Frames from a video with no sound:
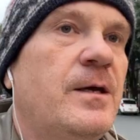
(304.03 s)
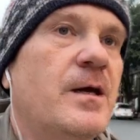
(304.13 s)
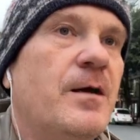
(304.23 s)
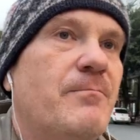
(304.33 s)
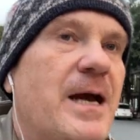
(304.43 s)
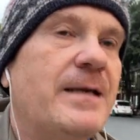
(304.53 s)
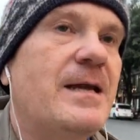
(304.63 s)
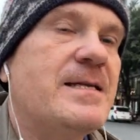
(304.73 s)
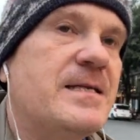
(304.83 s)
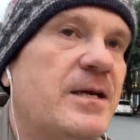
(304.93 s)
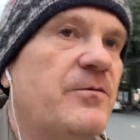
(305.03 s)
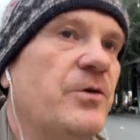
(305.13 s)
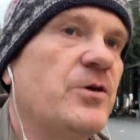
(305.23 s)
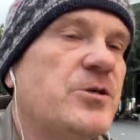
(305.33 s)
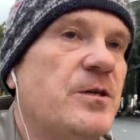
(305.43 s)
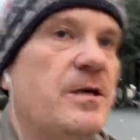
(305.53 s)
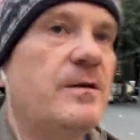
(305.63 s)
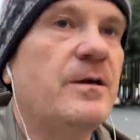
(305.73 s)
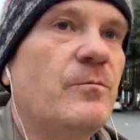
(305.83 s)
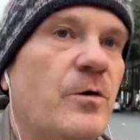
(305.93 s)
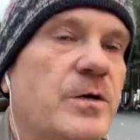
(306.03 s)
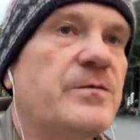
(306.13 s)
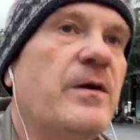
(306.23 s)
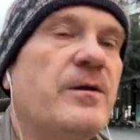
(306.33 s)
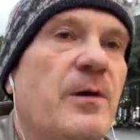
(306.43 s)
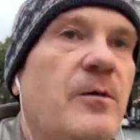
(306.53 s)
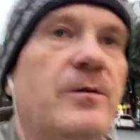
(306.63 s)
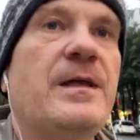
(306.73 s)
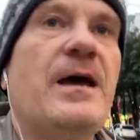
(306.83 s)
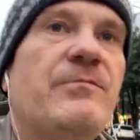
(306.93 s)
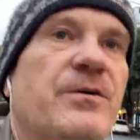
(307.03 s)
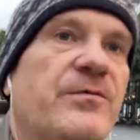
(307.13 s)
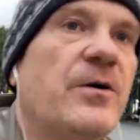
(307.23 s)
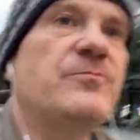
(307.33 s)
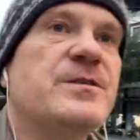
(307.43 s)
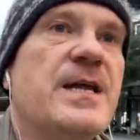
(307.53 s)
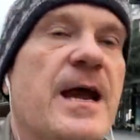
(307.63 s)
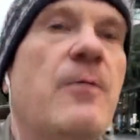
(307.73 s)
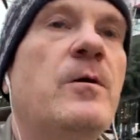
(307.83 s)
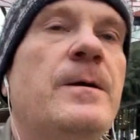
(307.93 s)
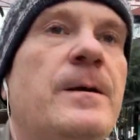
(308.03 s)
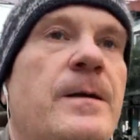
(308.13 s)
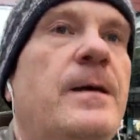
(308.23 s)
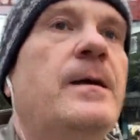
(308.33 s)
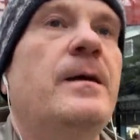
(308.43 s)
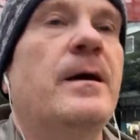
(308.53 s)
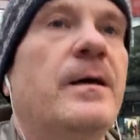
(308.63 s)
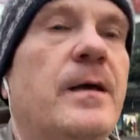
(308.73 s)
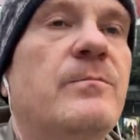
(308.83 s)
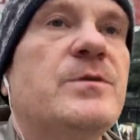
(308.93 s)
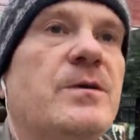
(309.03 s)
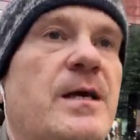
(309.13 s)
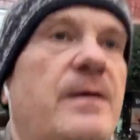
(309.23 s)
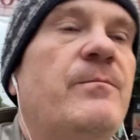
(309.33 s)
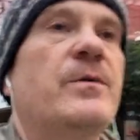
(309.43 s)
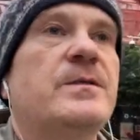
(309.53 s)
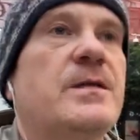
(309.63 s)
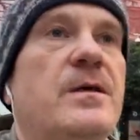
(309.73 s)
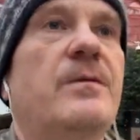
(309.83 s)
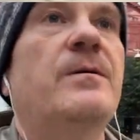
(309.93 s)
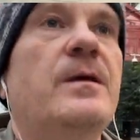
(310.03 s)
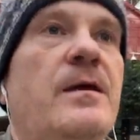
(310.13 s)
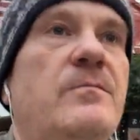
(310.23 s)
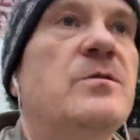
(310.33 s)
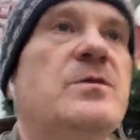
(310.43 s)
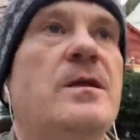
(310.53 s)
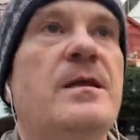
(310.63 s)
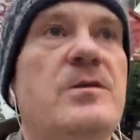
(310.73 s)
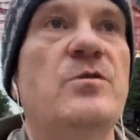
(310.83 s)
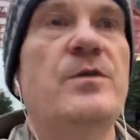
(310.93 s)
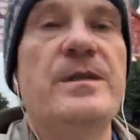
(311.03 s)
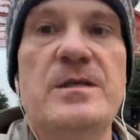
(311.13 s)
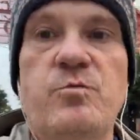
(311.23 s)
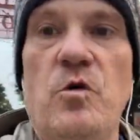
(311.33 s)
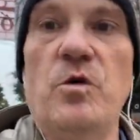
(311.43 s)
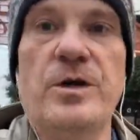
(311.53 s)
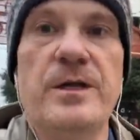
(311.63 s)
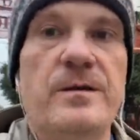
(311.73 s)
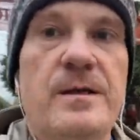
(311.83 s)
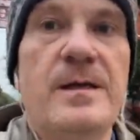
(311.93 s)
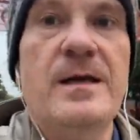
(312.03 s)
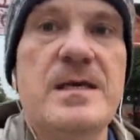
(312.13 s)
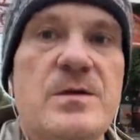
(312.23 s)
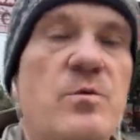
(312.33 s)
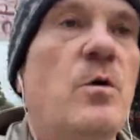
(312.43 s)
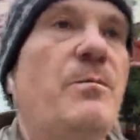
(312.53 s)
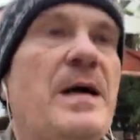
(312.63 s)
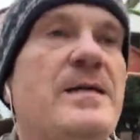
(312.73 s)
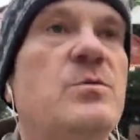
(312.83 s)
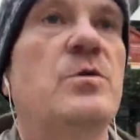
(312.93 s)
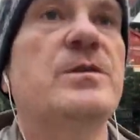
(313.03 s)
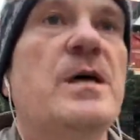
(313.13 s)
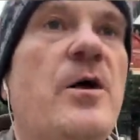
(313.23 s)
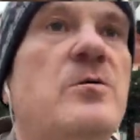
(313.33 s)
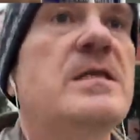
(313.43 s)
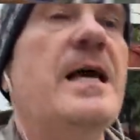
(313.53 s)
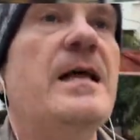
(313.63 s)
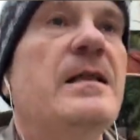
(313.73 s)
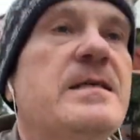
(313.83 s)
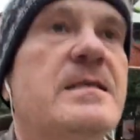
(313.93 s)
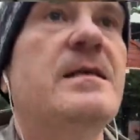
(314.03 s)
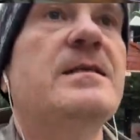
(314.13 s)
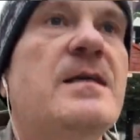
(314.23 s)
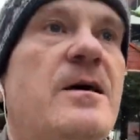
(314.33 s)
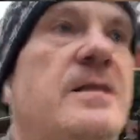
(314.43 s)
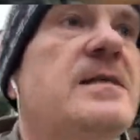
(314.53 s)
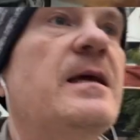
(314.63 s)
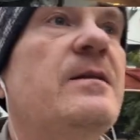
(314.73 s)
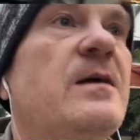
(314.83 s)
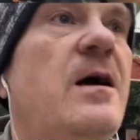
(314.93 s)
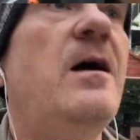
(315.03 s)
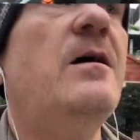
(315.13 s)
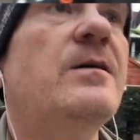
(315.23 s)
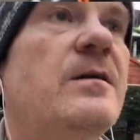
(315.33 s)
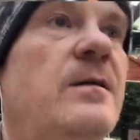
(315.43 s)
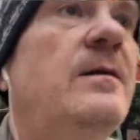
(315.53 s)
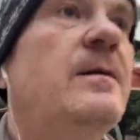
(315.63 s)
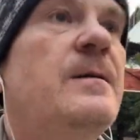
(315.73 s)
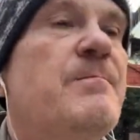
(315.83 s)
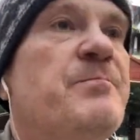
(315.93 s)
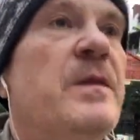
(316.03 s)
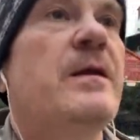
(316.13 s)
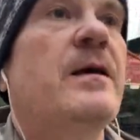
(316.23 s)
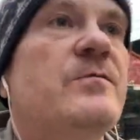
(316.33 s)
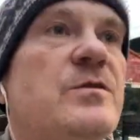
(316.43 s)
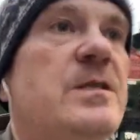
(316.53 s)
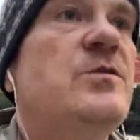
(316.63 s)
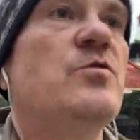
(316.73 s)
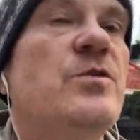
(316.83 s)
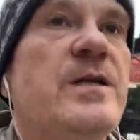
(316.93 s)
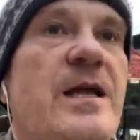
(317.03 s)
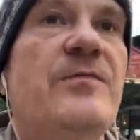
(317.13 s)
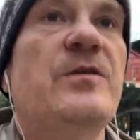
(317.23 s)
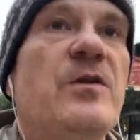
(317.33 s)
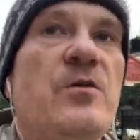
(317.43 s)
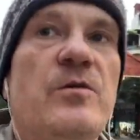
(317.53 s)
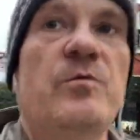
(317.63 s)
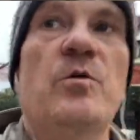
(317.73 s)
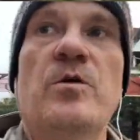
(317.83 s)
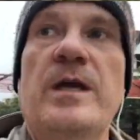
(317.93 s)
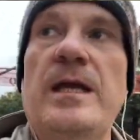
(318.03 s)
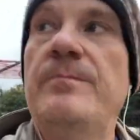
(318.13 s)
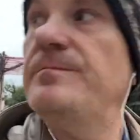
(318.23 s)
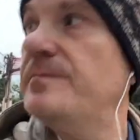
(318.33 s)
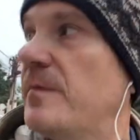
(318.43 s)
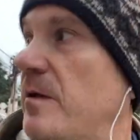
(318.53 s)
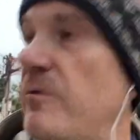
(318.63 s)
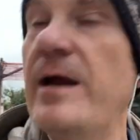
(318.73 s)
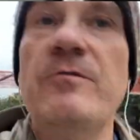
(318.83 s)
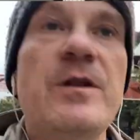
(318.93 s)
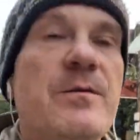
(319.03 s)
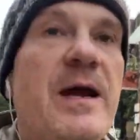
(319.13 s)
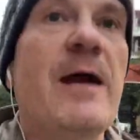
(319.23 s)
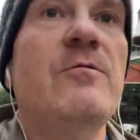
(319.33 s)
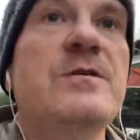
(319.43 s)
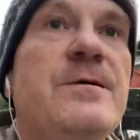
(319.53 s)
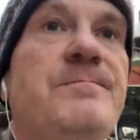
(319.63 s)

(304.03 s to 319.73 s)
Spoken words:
a magnetic version that works very well with the heavier phones now. So yeah, just enjoying this walk, and as I walk back towards the hotel, it's starting to get dark, and I've just enjoyed an afternoon of walking around and about,